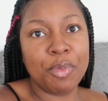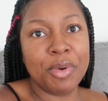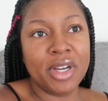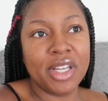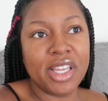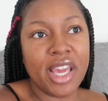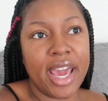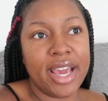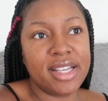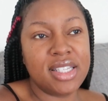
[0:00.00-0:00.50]

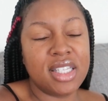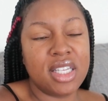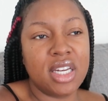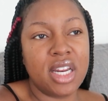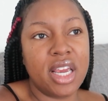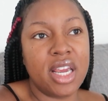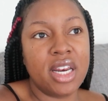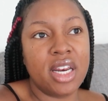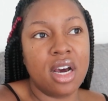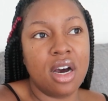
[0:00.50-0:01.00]
put Kason
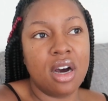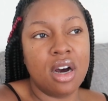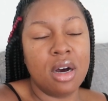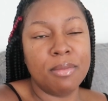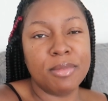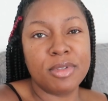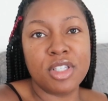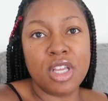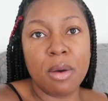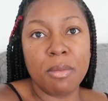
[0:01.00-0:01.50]
in
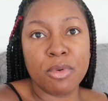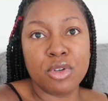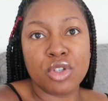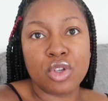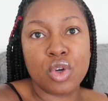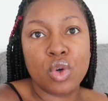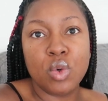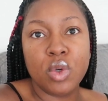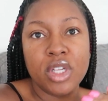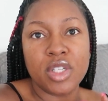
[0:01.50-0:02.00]
summer
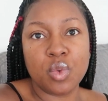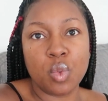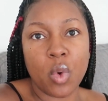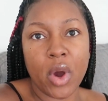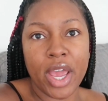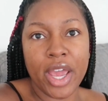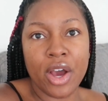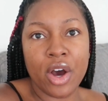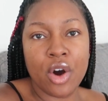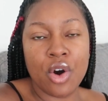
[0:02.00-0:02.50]
school as
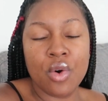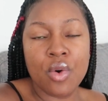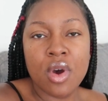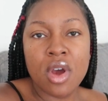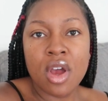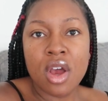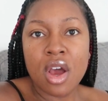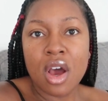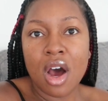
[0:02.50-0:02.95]
well.